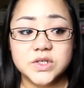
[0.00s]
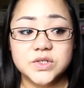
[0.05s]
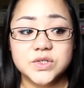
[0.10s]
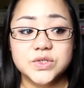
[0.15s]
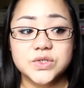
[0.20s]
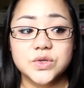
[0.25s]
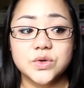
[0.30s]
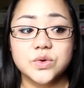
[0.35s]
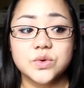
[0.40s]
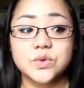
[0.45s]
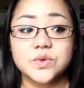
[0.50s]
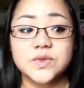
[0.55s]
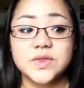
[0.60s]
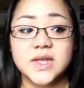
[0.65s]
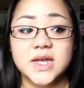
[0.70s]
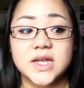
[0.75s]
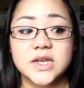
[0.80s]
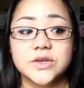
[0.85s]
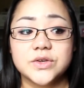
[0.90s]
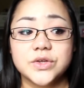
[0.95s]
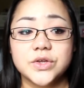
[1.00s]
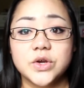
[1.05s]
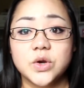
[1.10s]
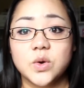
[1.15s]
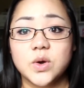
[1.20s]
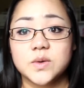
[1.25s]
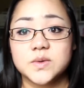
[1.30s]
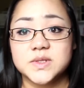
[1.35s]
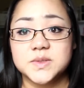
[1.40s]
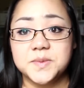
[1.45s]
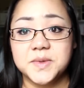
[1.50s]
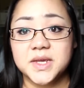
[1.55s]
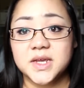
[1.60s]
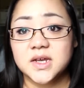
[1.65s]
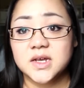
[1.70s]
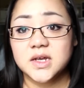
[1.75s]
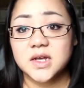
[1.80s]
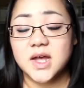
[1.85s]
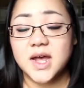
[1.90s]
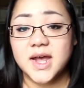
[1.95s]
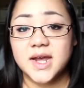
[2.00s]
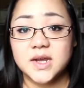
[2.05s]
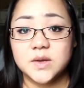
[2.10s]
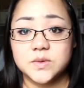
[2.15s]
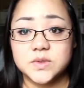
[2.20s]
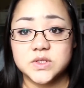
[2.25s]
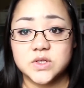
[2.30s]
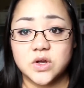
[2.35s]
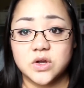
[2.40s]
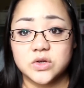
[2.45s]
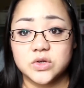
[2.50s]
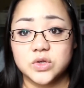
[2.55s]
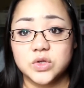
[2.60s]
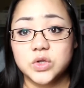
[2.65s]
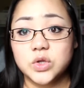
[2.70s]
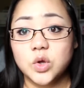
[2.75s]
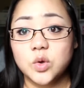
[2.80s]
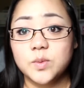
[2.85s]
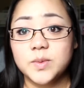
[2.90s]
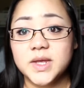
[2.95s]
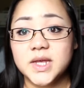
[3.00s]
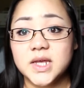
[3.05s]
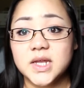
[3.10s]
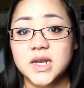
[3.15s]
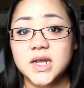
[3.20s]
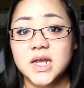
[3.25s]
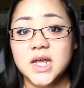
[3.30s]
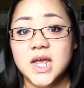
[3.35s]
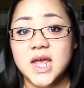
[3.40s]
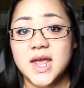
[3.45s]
So then, I was on Clomid,